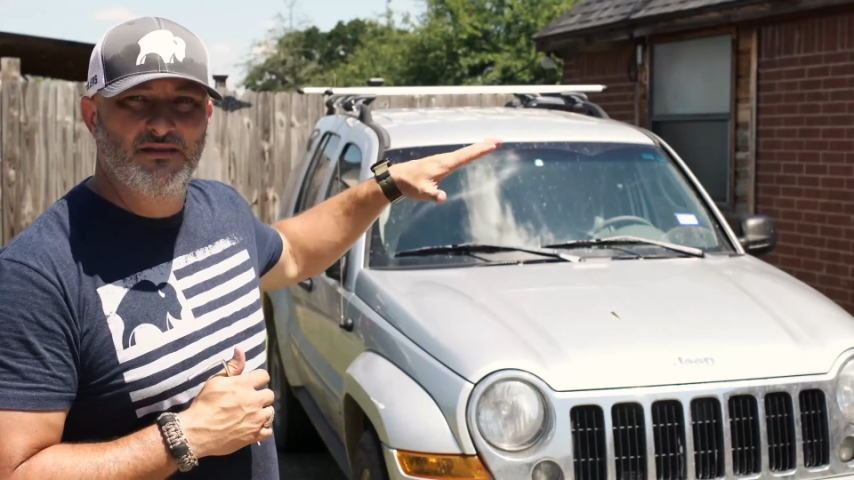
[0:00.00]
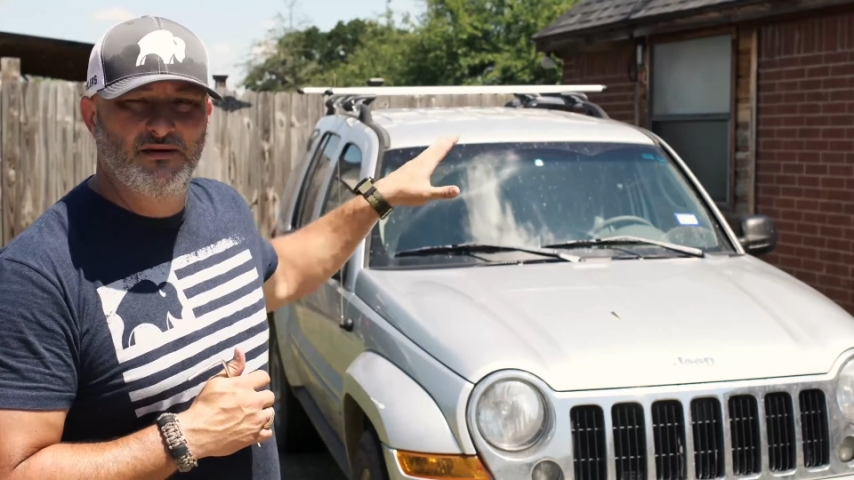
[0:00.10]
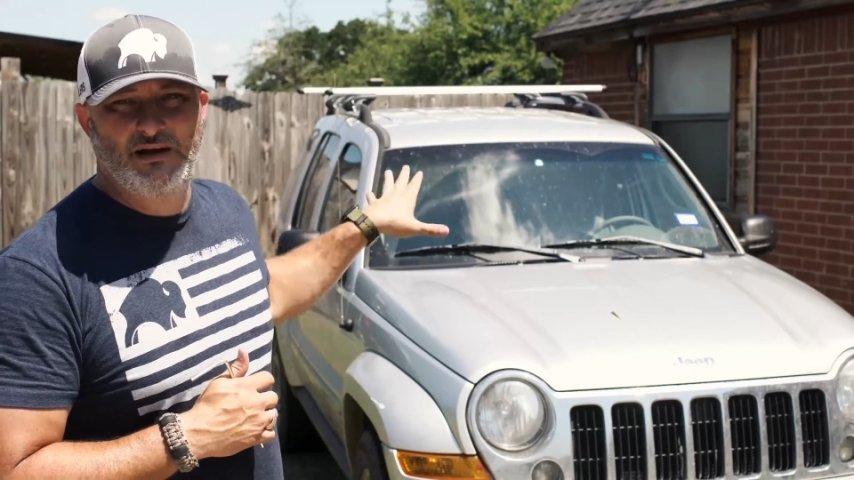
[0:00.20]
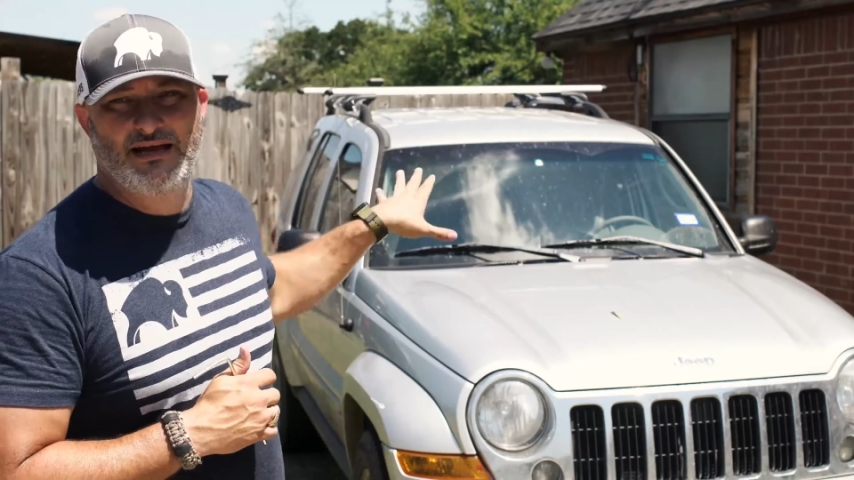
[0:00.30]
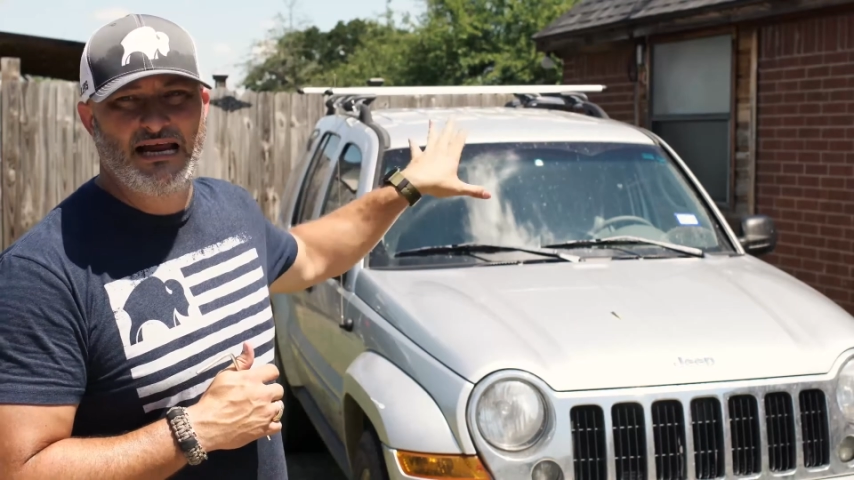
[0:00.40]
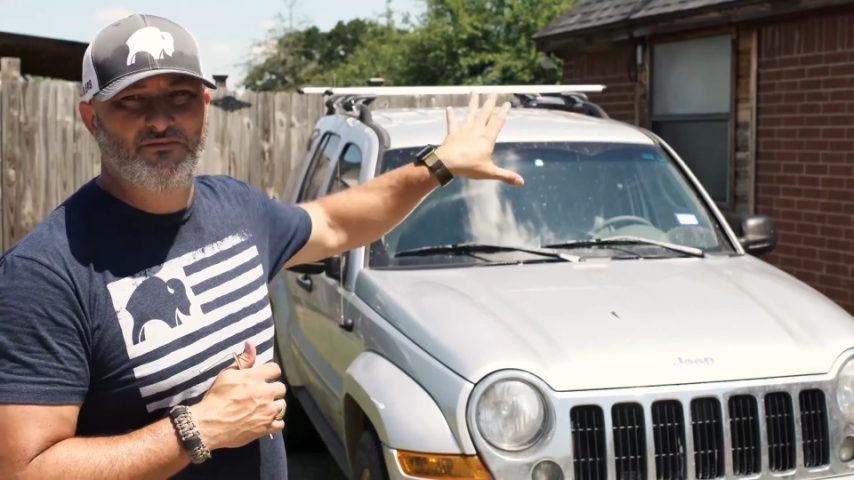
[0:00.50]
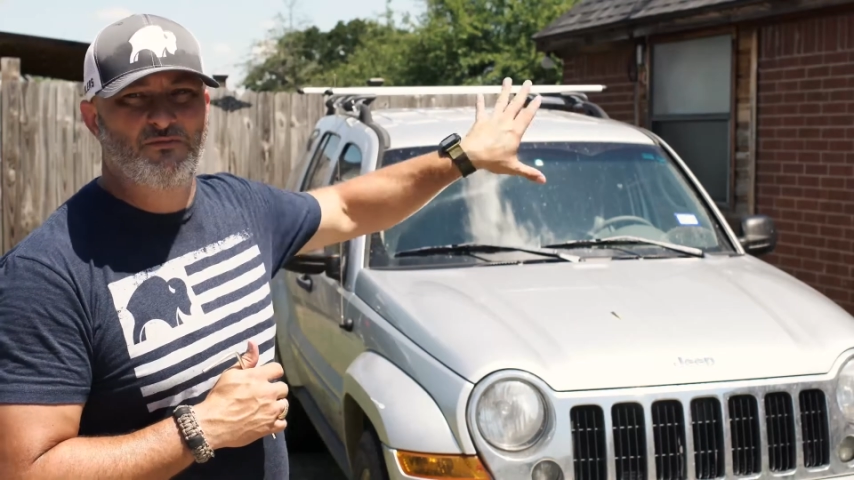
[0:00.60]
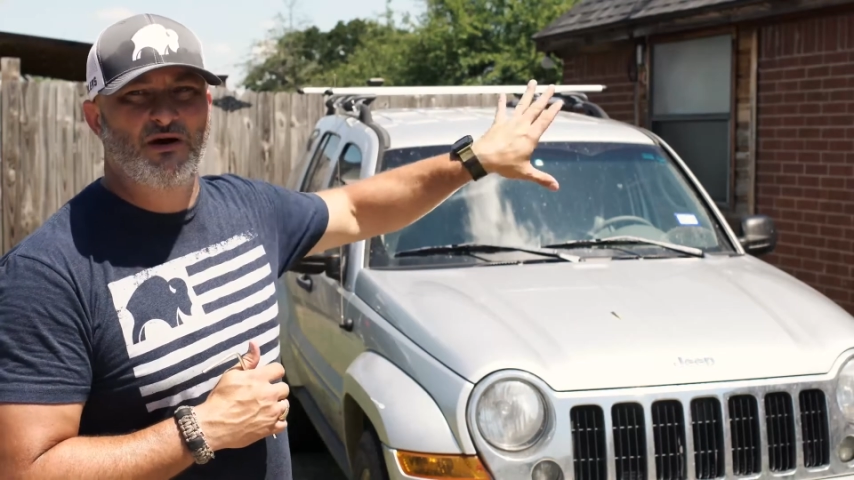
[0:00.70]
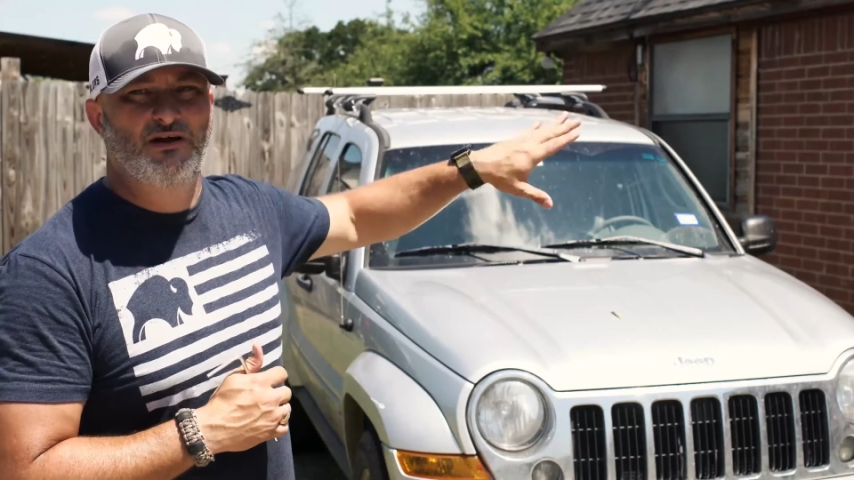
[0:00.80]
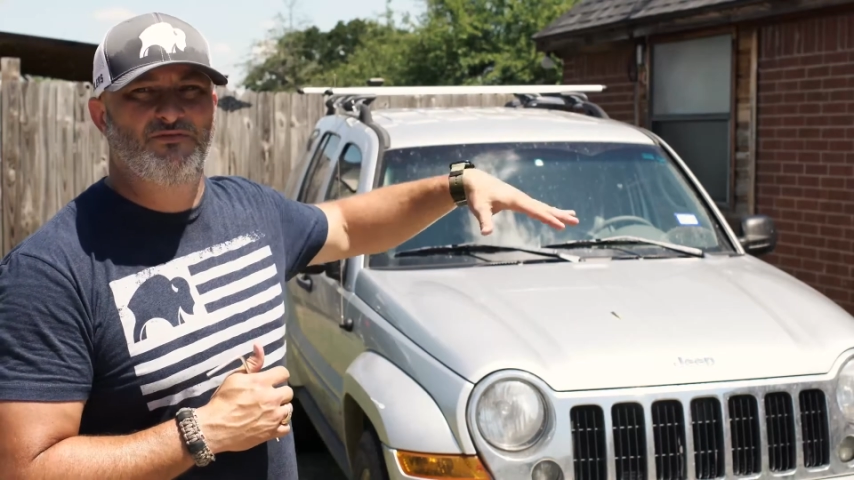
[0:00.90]
they're buying an
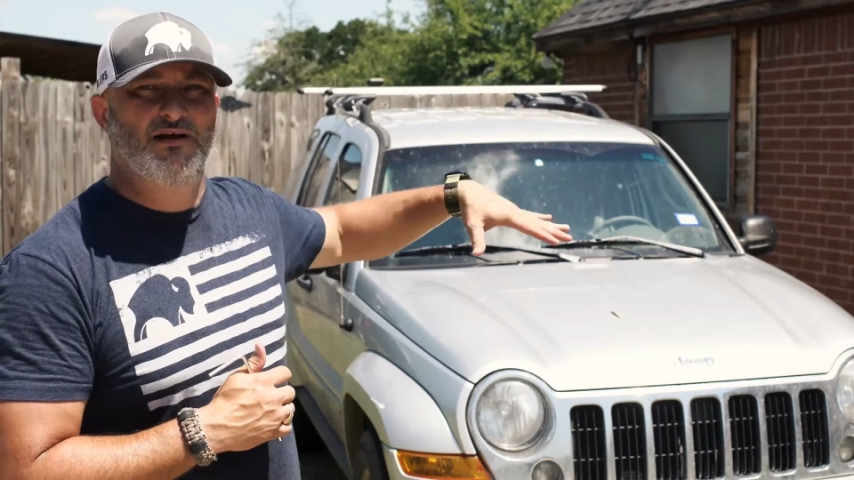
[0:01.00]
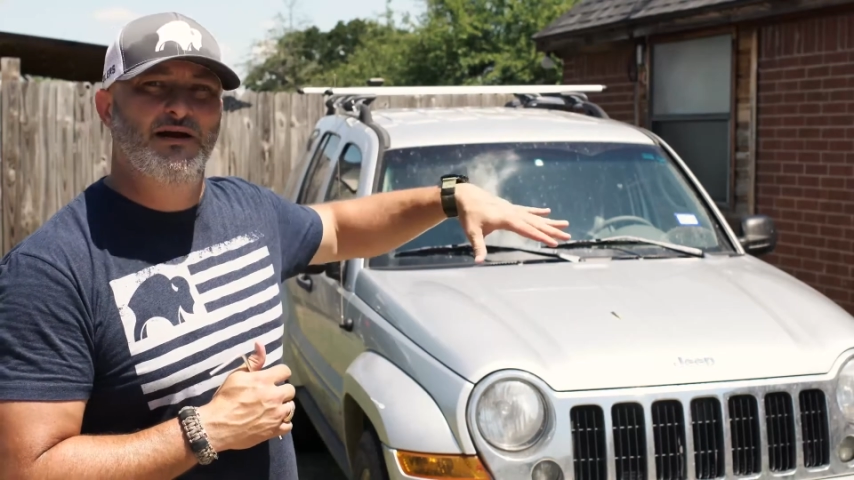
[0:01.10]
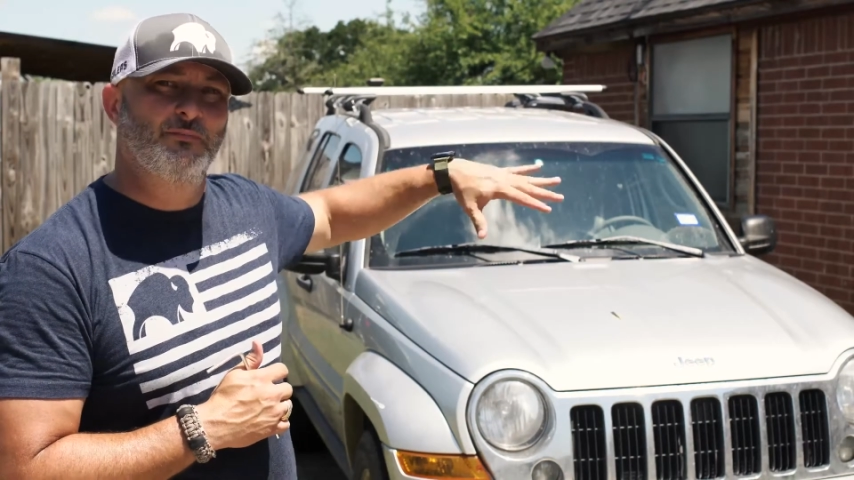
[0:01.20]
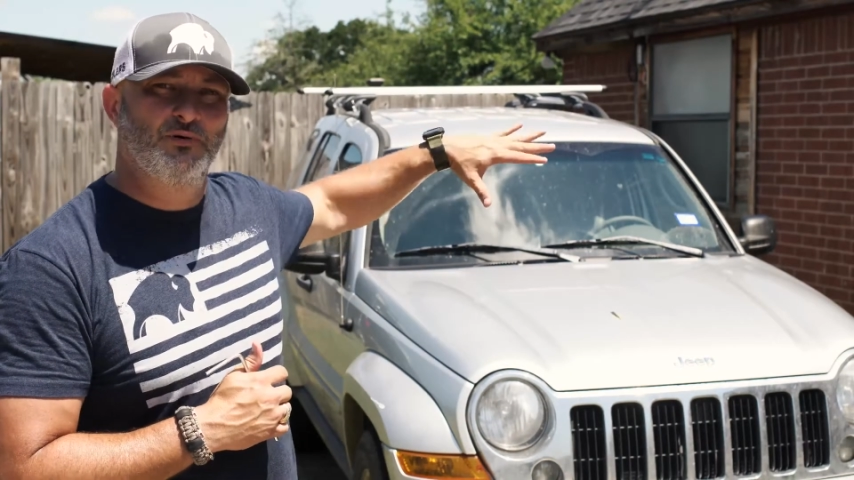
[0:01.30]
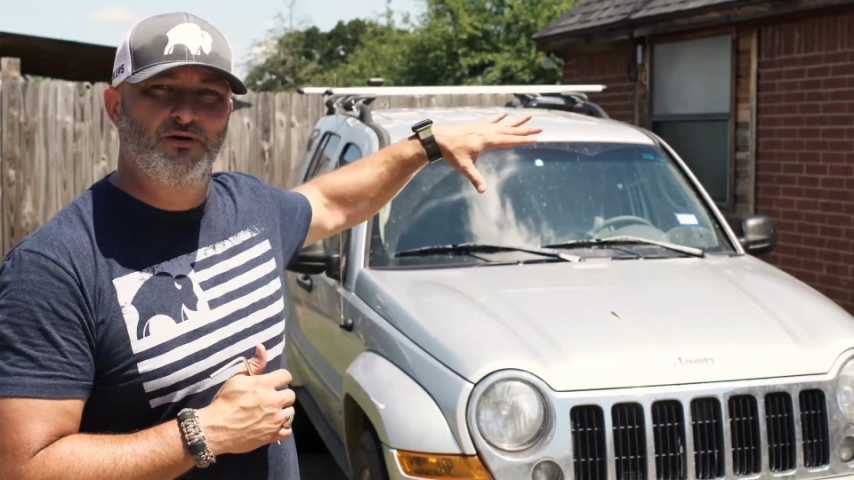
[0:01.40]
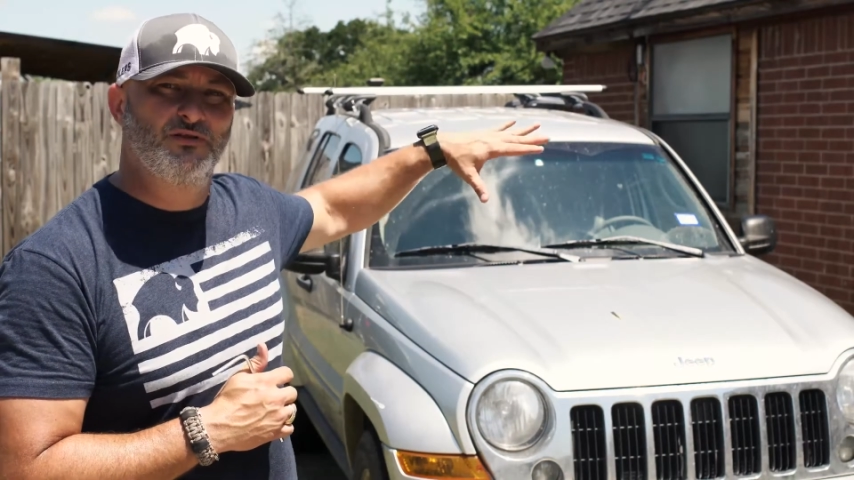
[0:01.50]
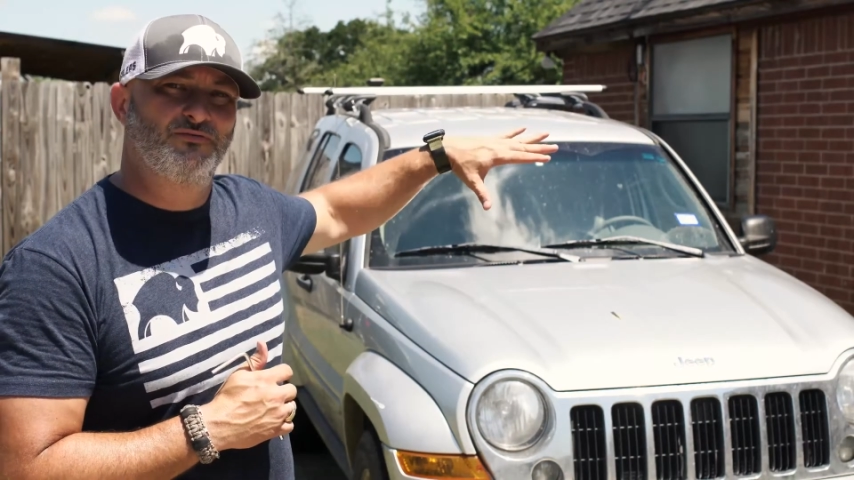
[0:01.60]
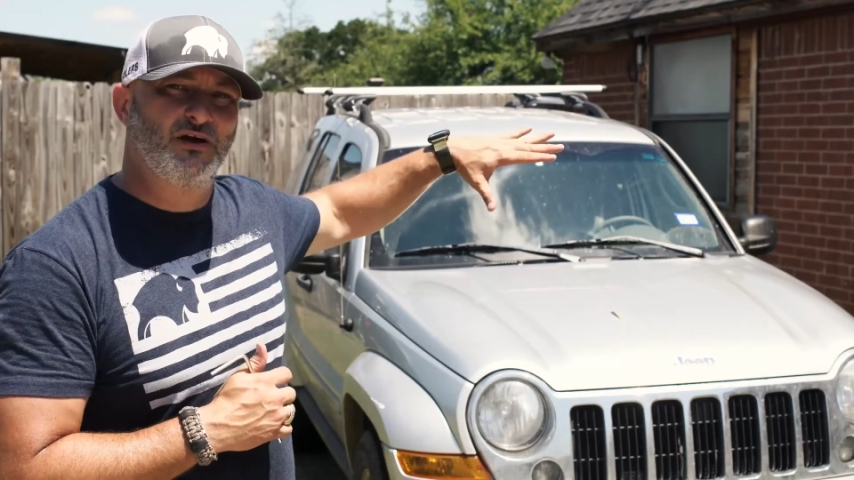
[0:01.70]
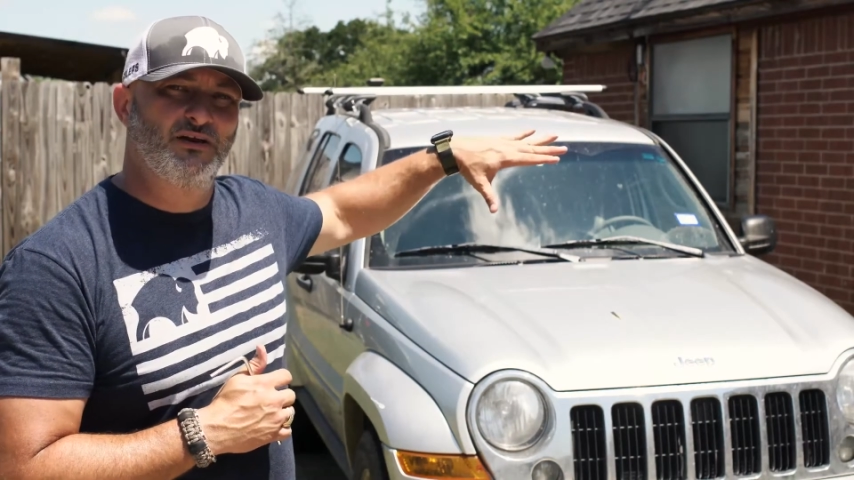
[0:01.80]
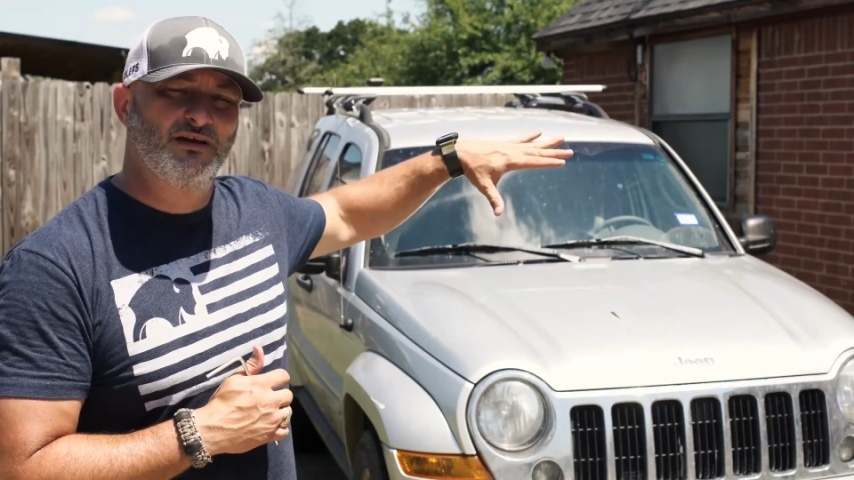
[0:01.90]
aftermarket fairing and putting on the
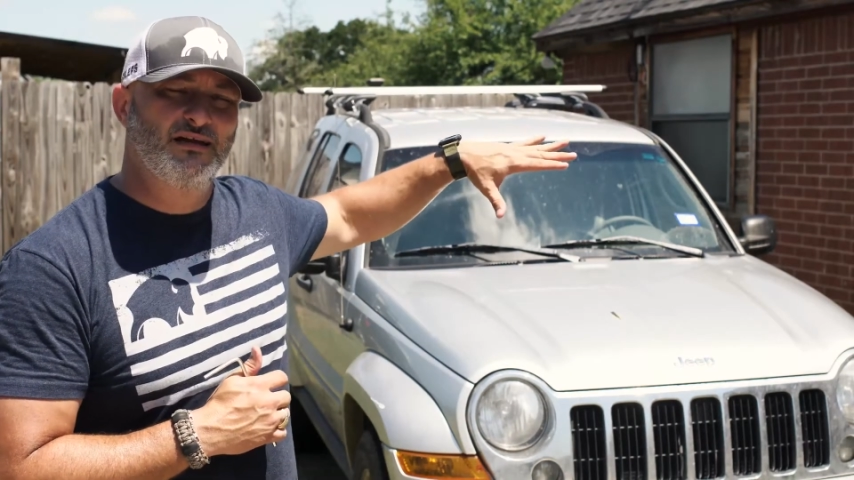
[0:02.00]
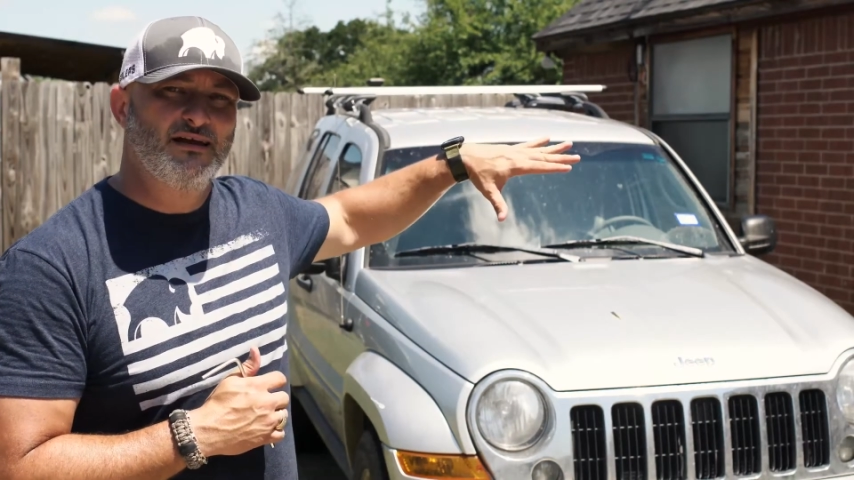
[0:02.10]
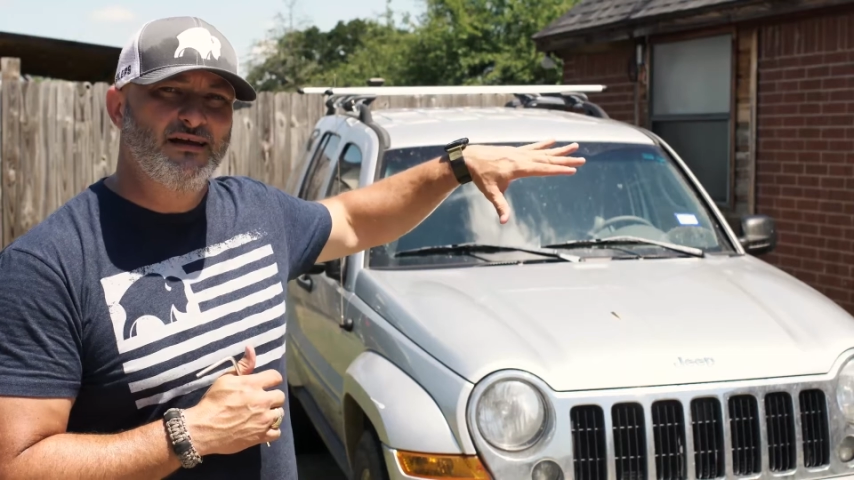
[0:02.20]
front of it.